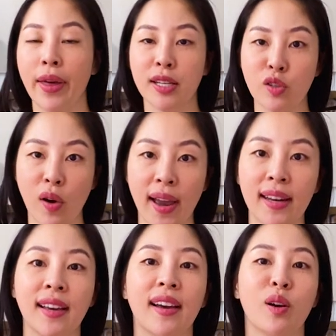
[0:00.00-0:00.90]
That's
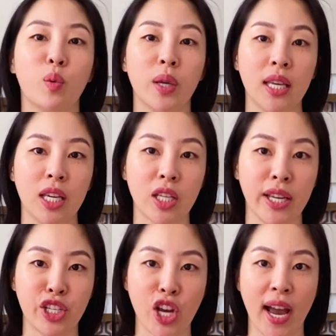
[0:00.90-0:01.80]
right, we
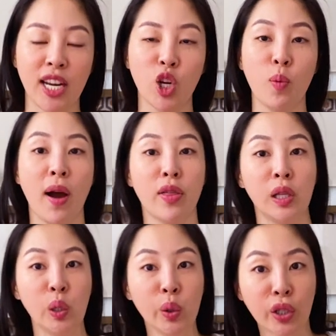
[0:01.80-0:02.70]
in China go by
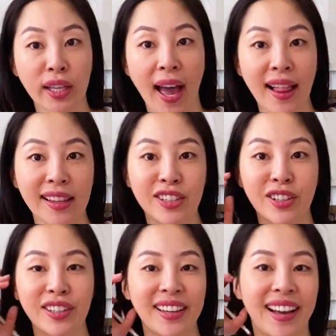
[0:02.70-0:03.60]
the lunar
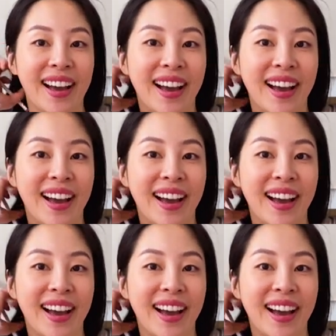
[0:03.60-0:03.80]
calendar,